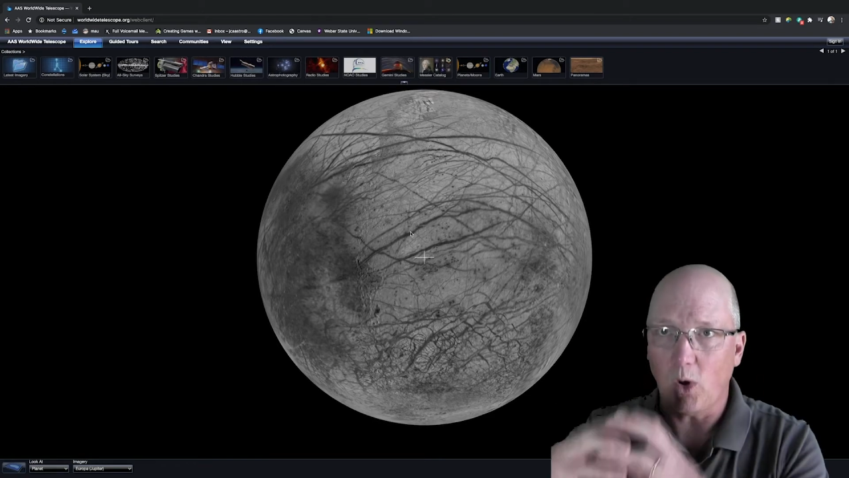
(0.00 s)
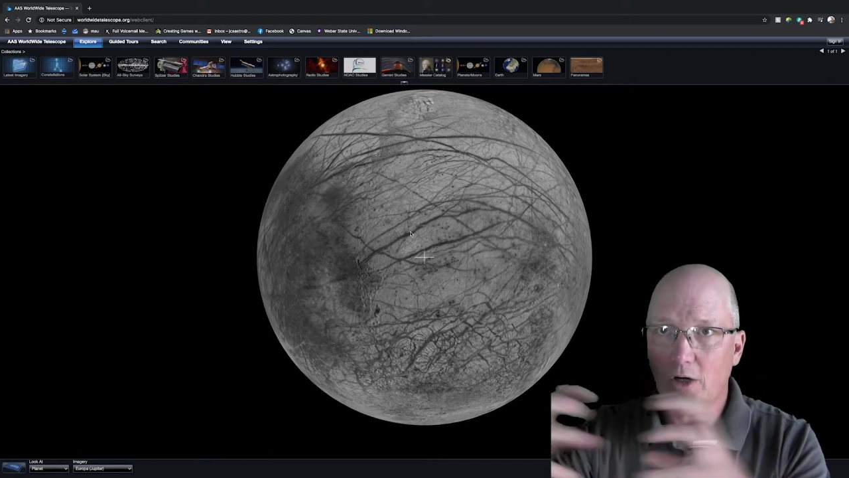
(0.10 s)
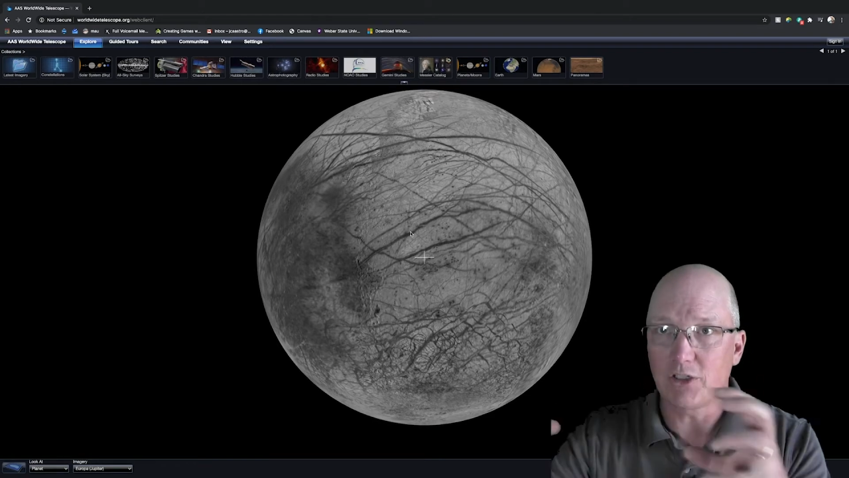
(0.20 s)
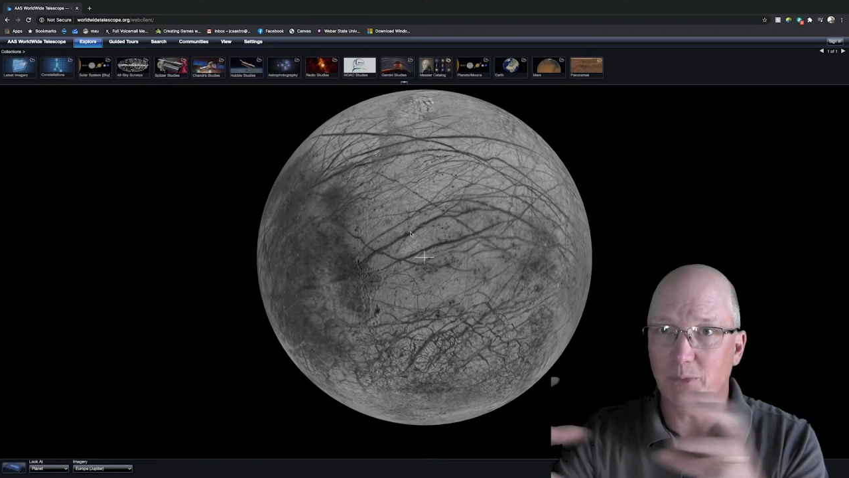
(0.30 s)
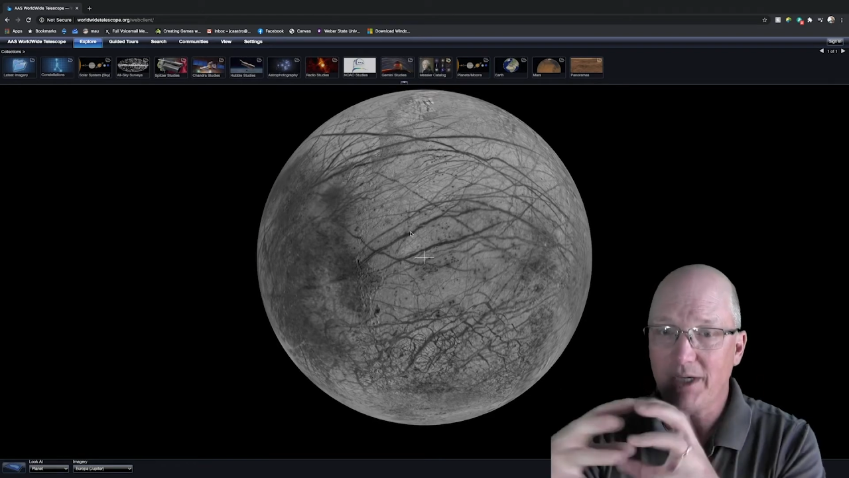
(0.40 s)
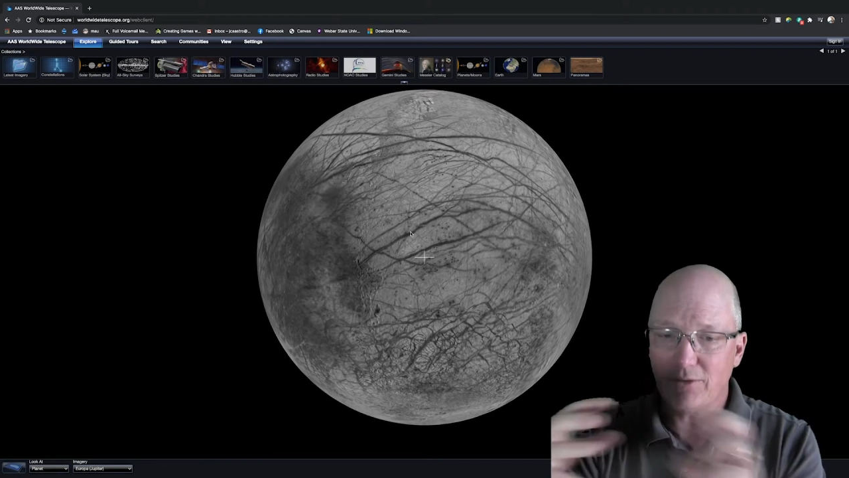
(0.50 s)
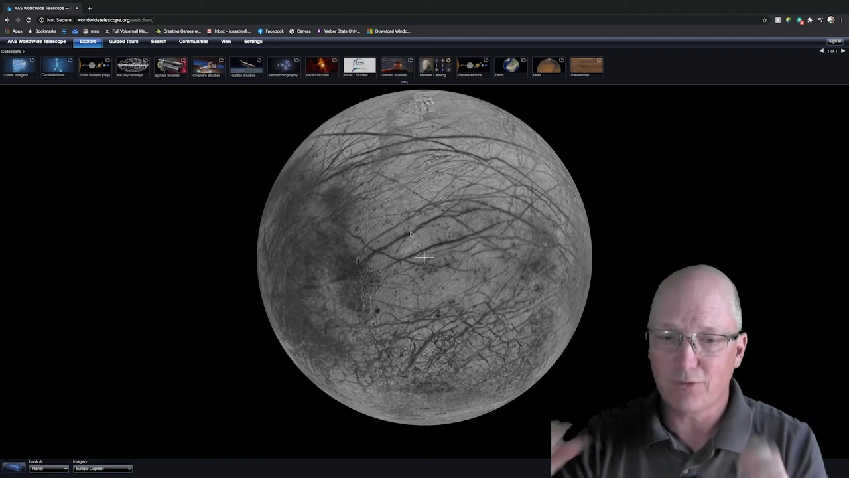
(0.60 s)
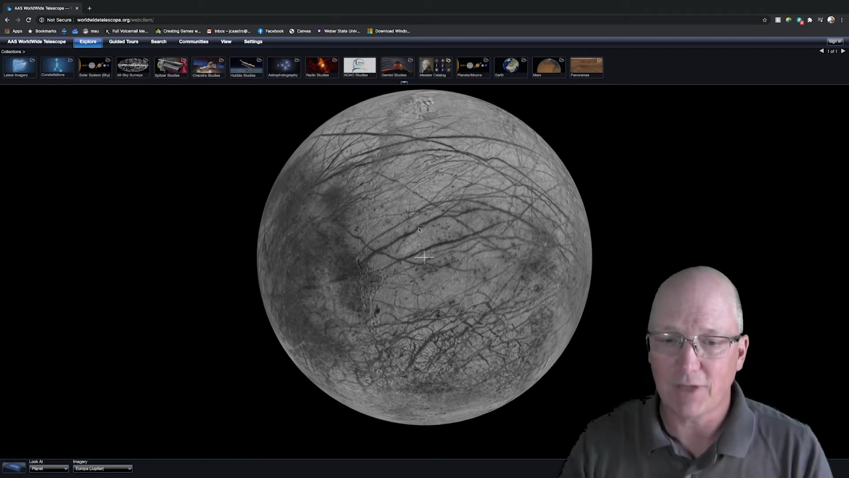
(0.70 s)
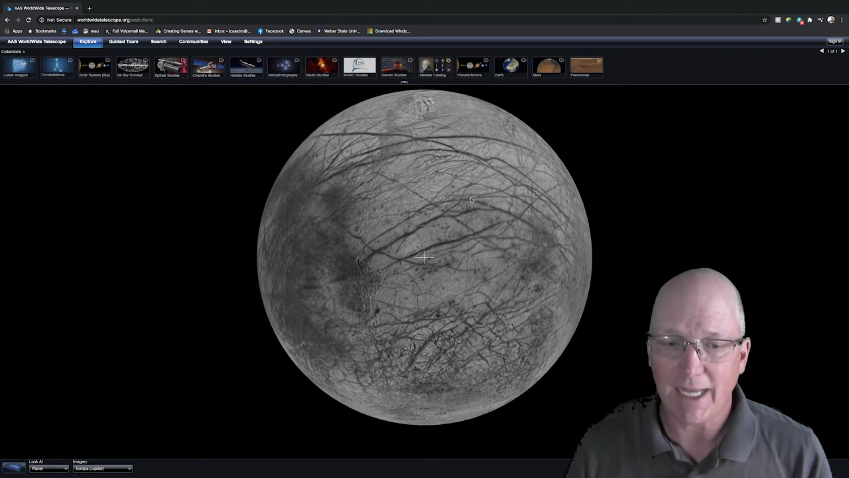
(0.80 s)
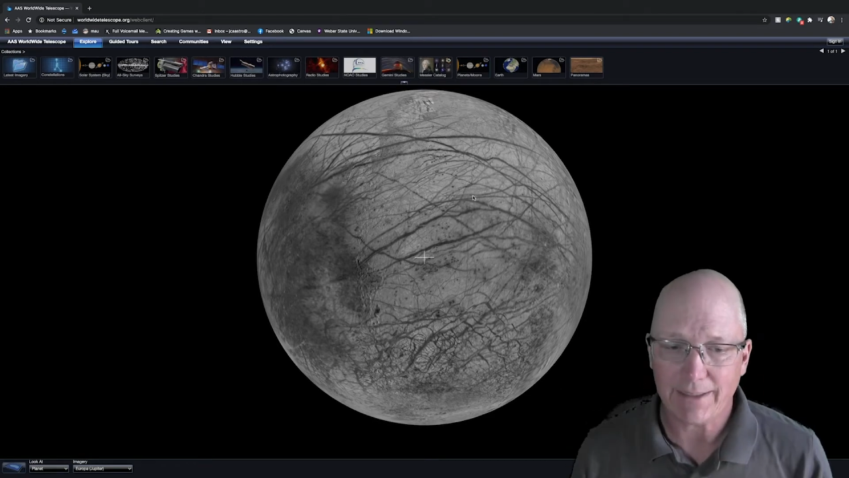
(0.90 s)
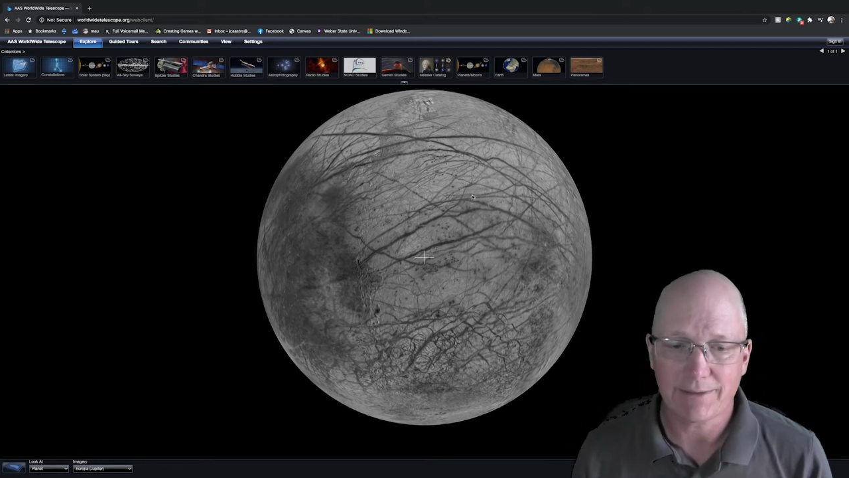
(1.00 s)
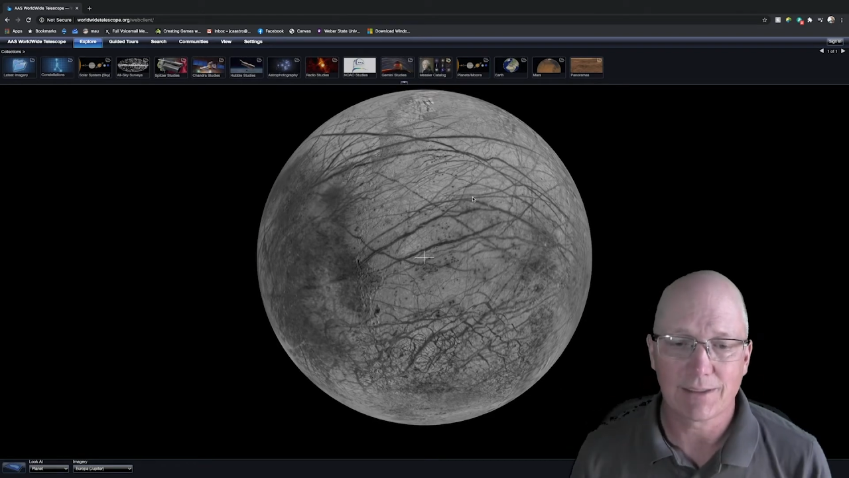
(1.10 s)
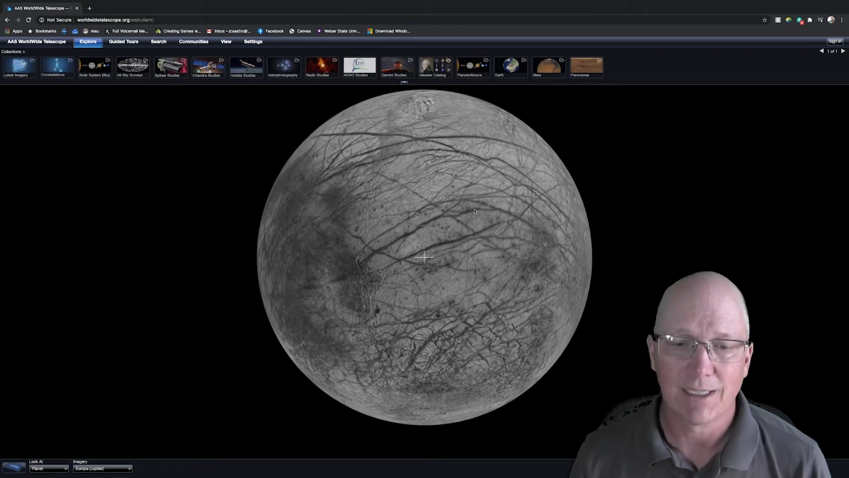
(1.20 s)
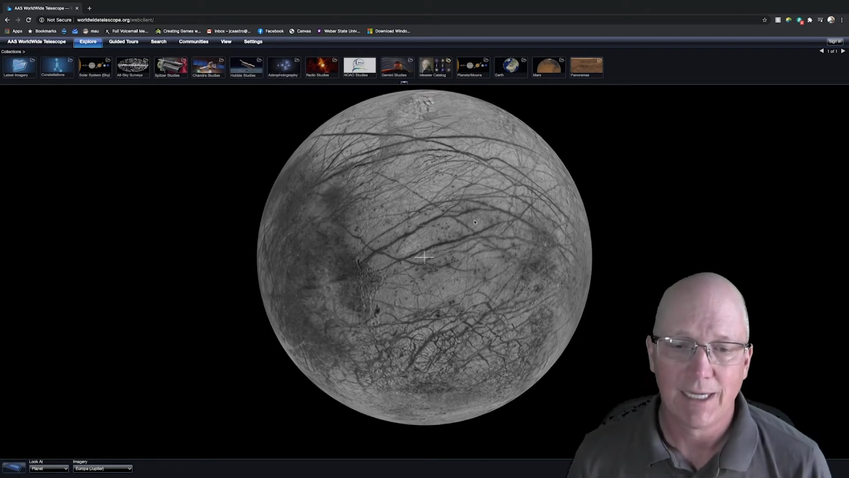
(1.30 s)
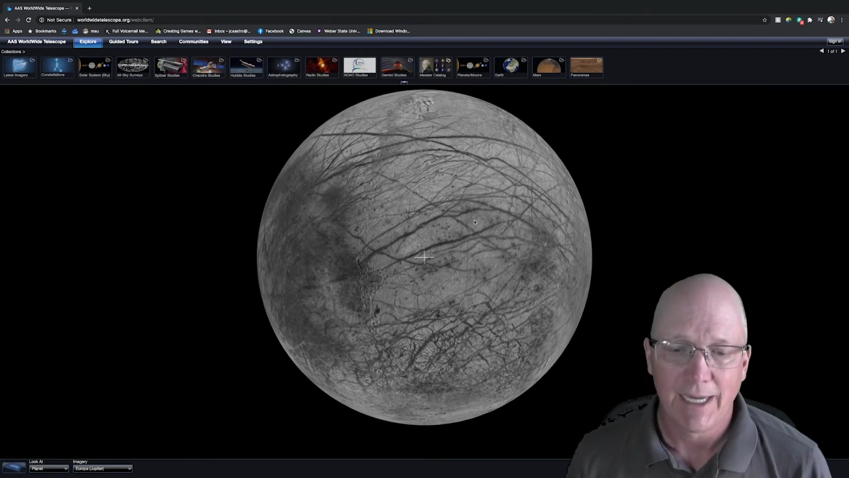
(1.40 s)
water is being flexed.